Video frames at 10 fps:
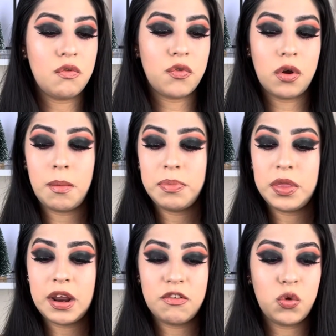from
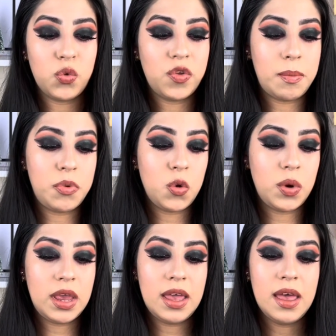TRESLUCE
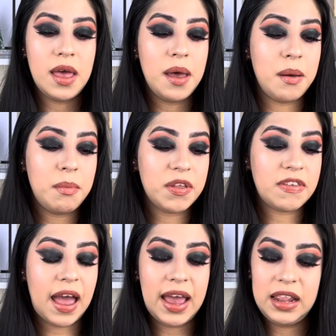Beauty, but
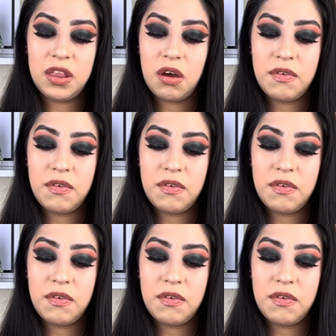I love